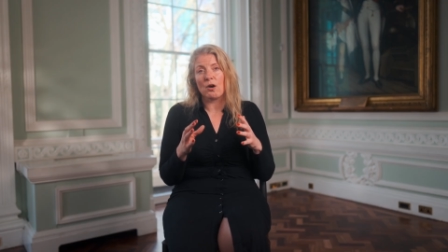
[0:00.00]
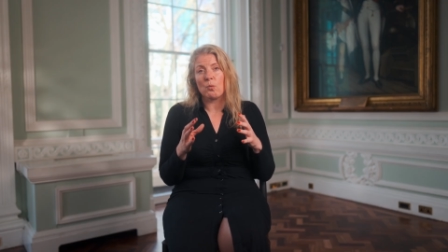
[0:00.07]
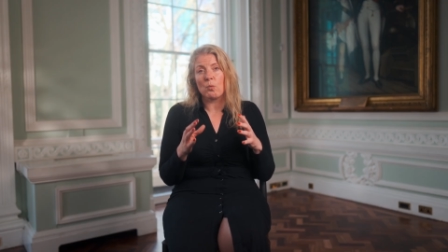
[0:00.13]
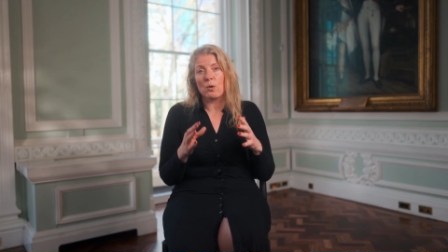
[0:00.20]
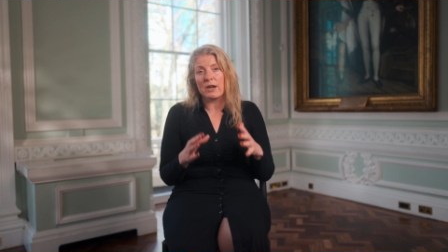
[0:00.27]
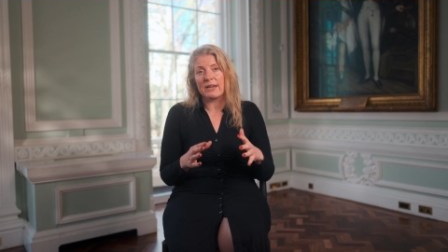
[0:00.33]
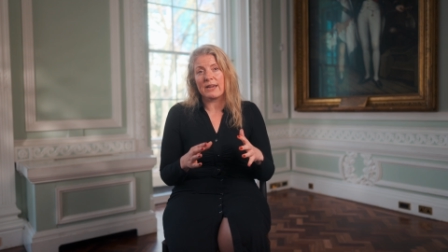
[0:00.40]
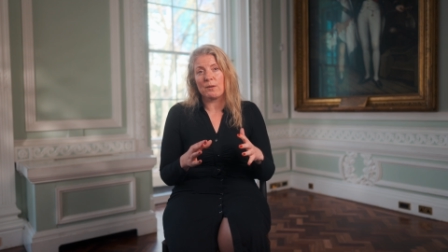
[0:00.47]
are
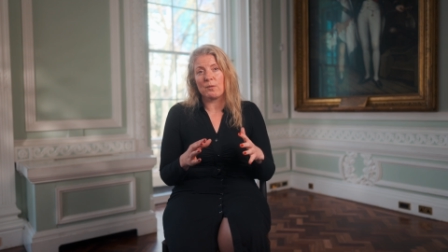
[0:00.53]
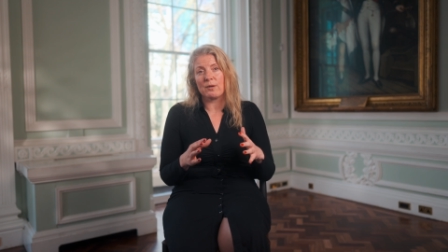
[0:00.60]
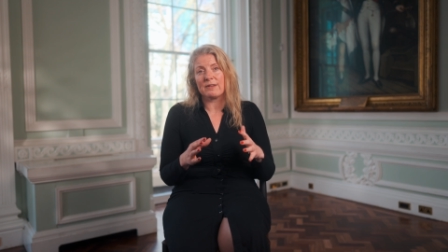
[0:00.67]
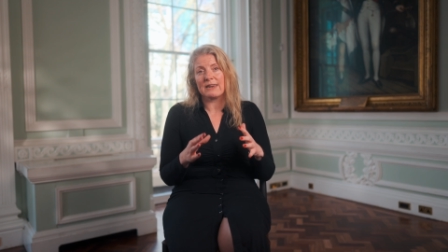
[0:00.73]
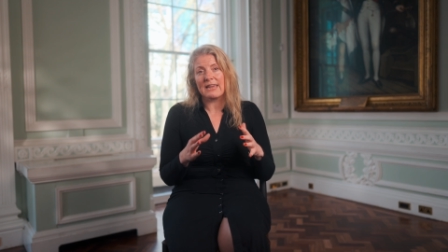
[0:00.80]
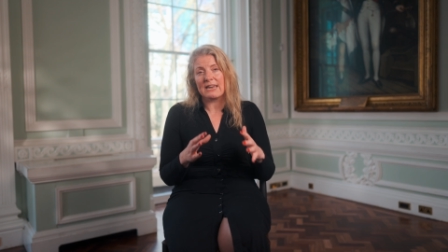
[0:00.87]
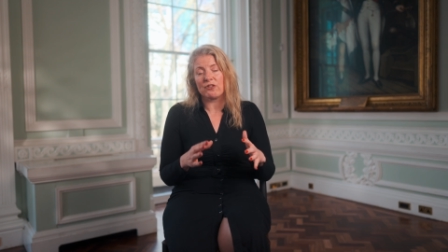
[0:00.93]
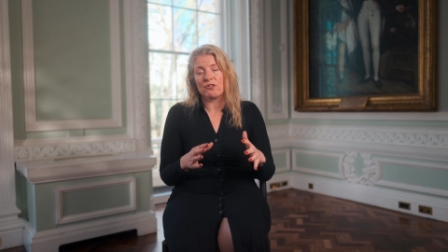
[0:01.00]
working
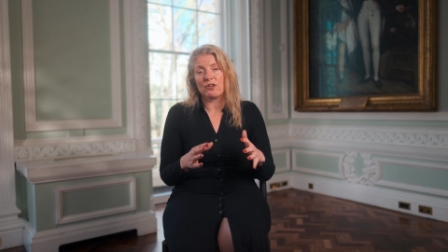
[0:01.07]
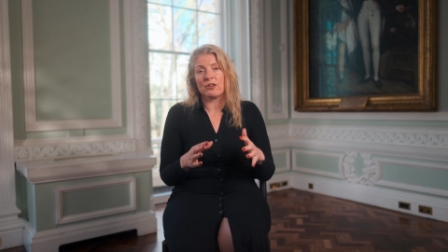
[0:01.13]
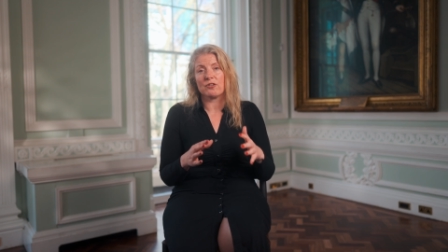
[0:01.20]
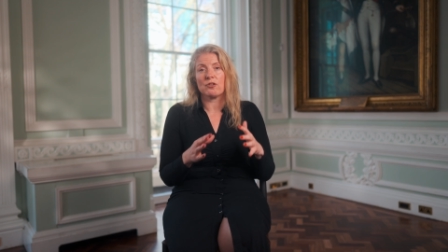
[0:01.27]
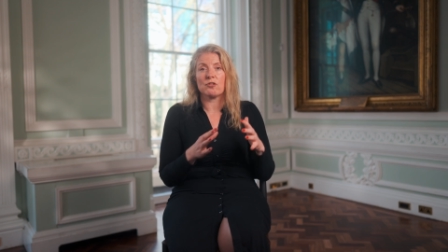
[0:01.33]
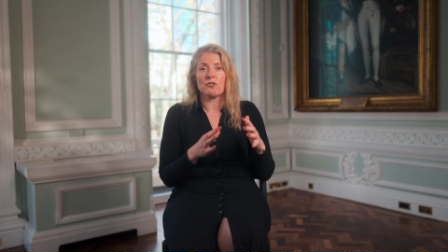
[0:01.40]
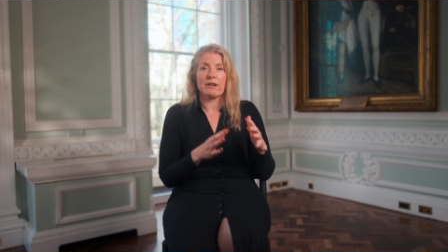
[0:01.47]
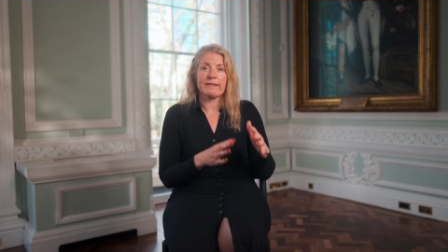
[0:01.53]
with nature
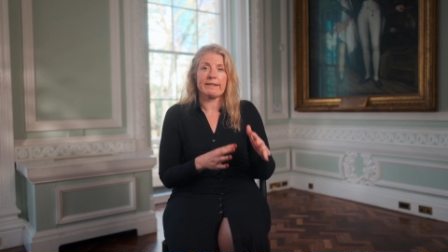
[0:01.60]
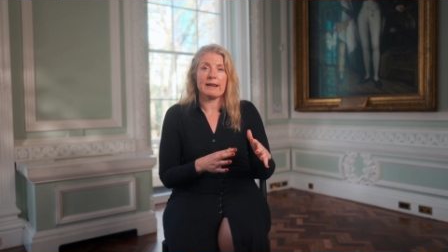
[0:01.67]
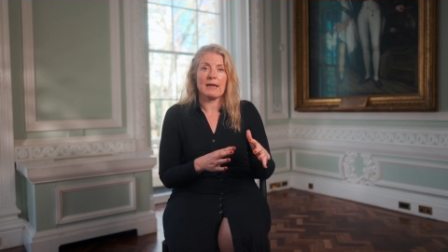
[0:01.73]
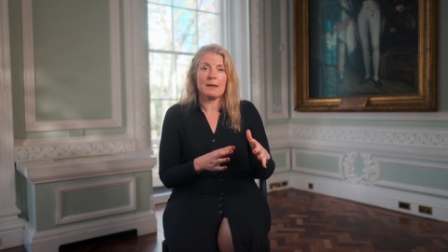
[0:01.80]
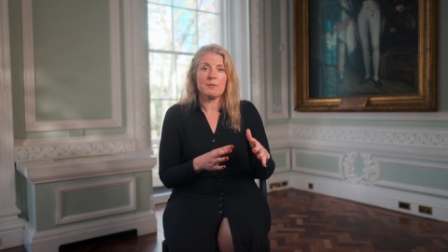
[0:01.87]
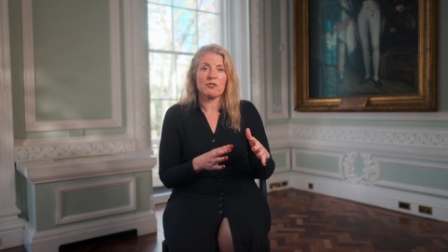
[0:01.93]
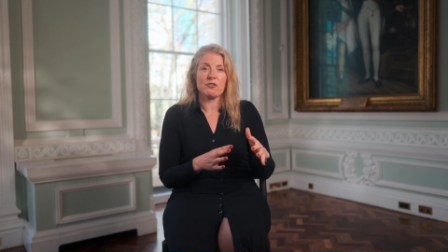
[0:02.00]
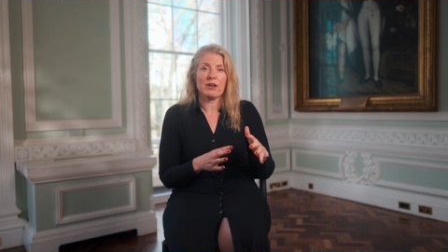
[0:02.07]
to address
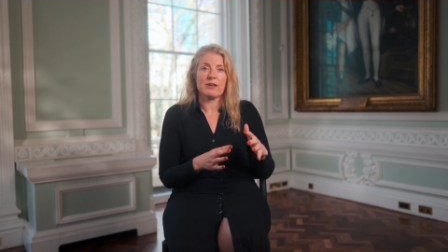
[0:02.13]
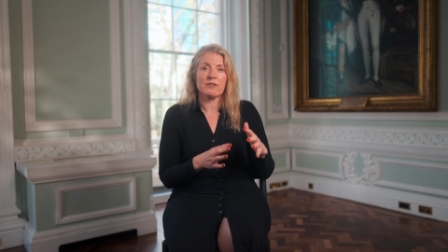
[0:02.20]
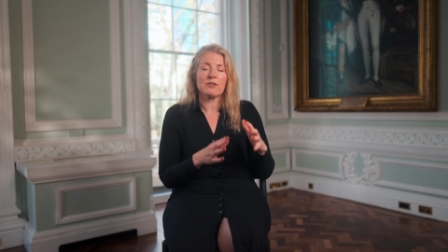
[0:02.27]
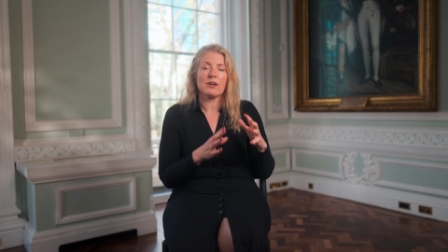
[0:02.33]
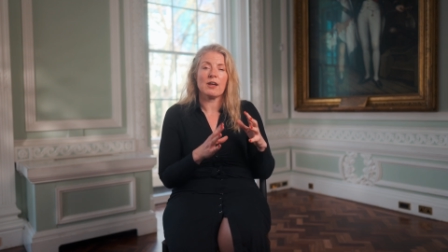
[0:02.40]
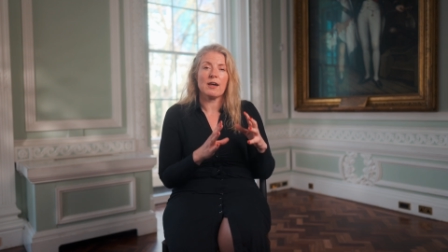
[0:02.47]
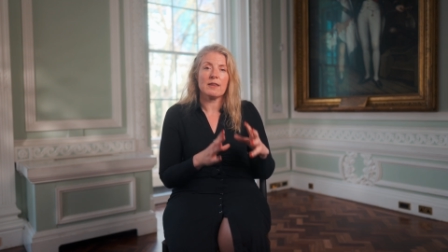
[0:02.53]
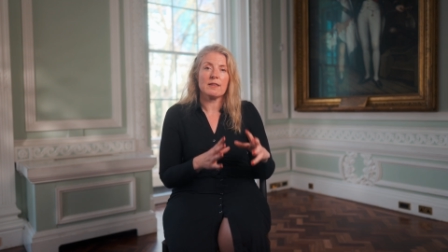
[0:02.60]
climate change
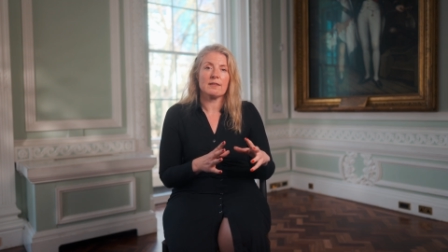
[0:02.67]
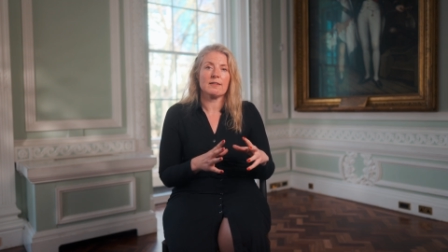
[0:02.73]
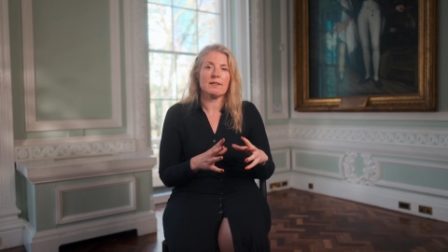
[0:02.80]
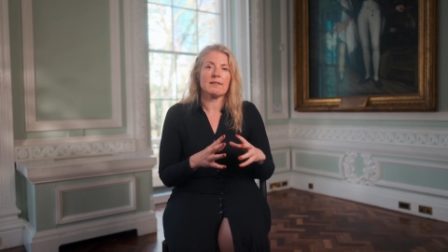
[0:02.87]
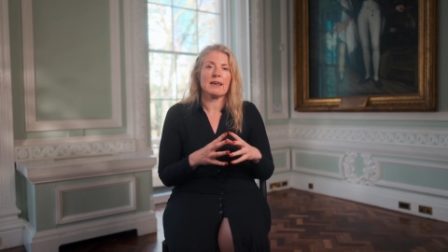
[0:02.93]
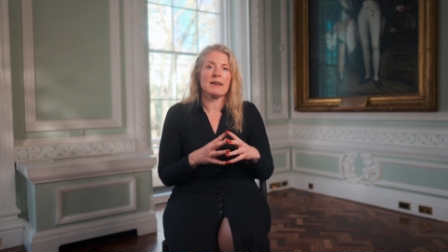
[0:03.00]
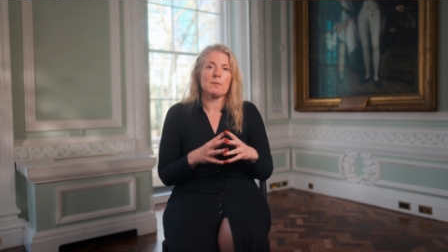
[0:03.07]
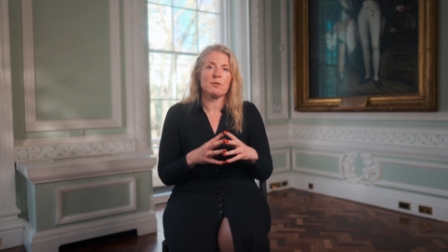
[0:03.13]
and other
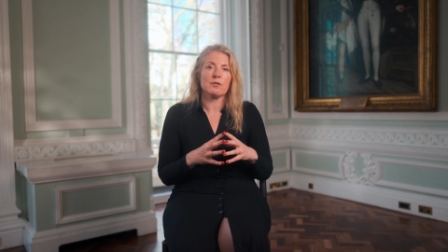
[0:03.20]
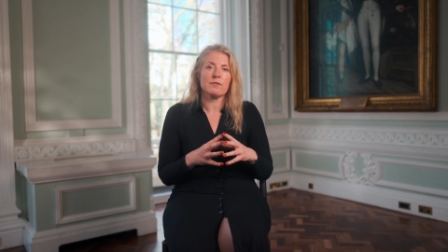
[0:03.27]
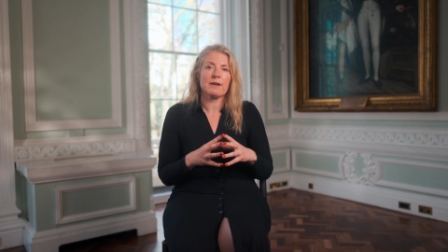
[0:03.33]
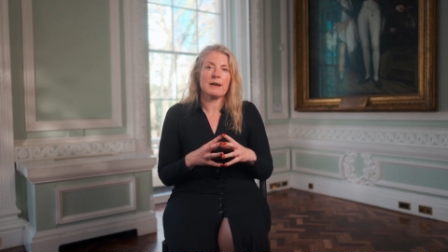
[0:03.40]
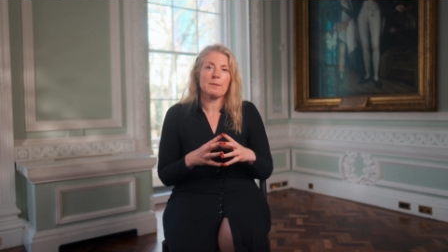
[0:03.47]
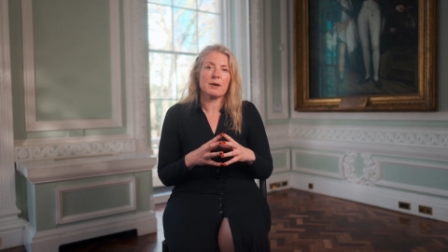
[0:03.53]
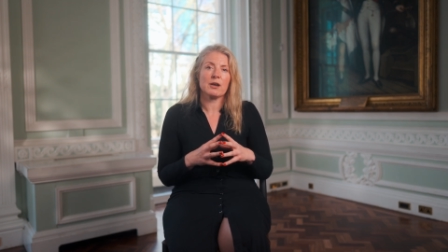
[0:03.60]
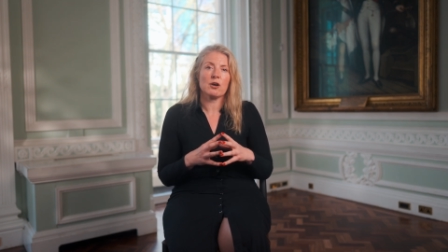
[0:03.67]
sustainable
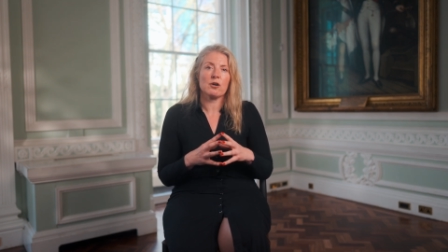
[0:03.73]
development